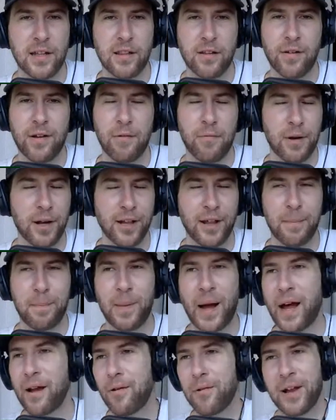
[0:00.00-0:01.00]
I thought he really
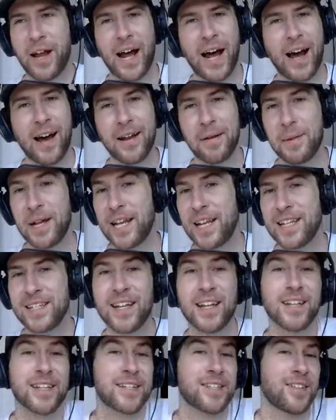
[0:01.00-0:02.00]
battled hard. I mean, he's
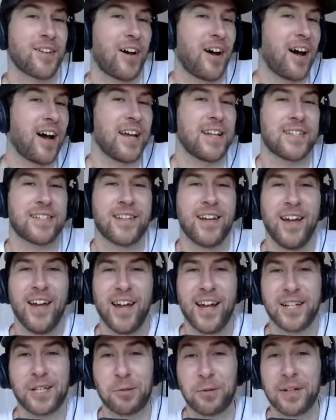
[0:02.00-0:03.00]
undersized.
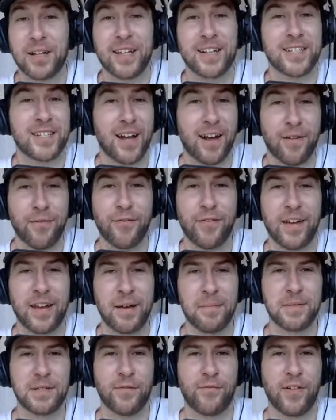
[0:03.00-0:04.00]
It's really tough for
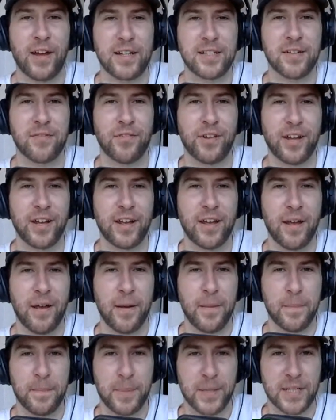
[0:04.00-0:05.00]
him defensively.
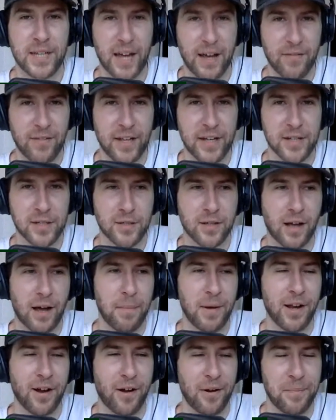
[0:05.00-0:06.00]
But to have that
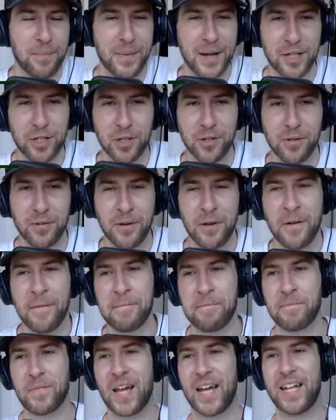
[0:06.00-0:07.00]
assignment on Mitchell
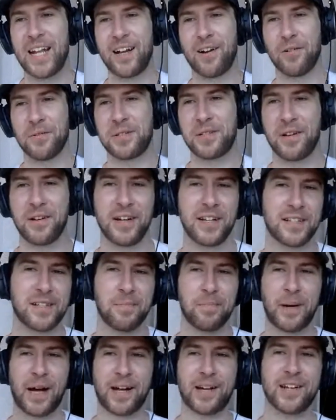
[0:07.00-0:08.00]
and then also hit
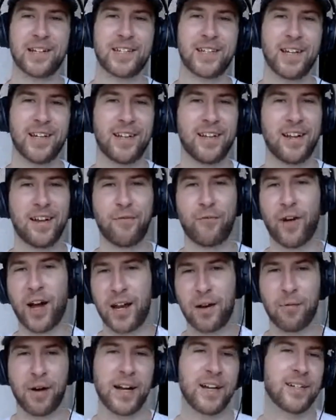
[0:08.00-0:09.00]
some buckets and, and
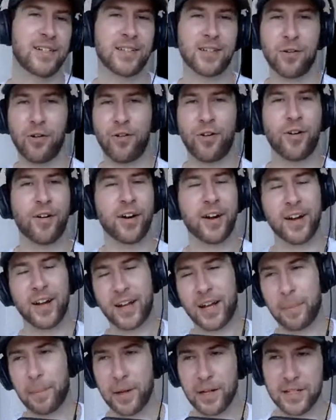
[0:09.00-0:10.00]
find a way to score a
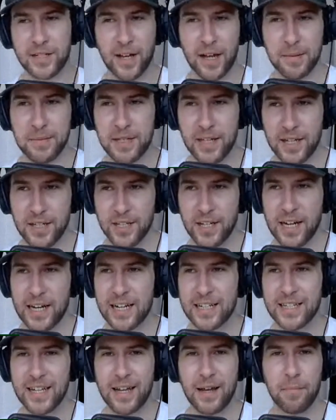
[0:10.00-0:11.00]
couple of times there, shout
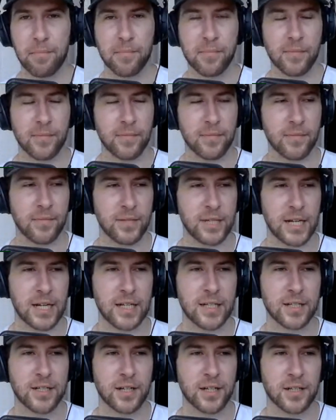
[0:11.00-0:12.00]
out to him shout
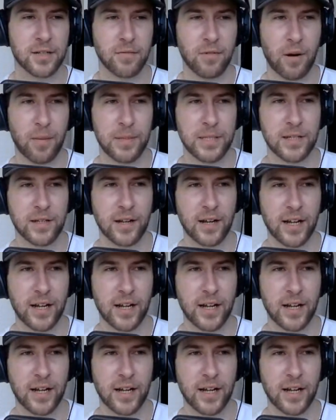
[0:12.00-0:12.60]
out to Justin Robertson.